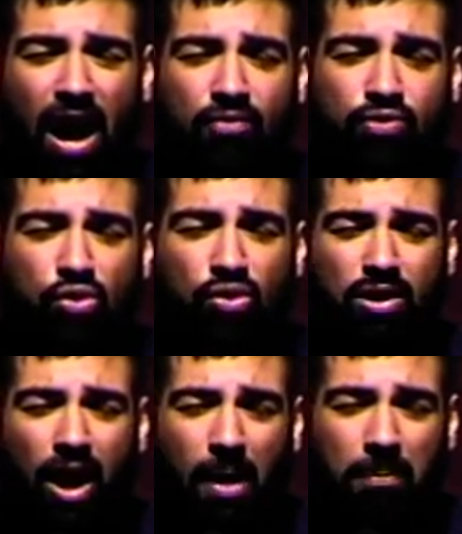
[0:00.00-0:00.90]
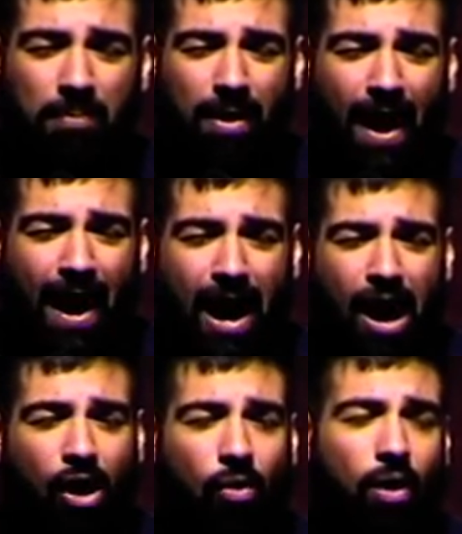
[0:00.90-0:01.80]
have you come
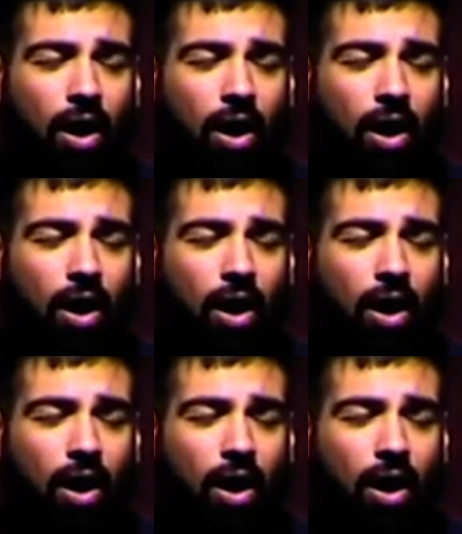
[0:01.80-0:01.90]
now?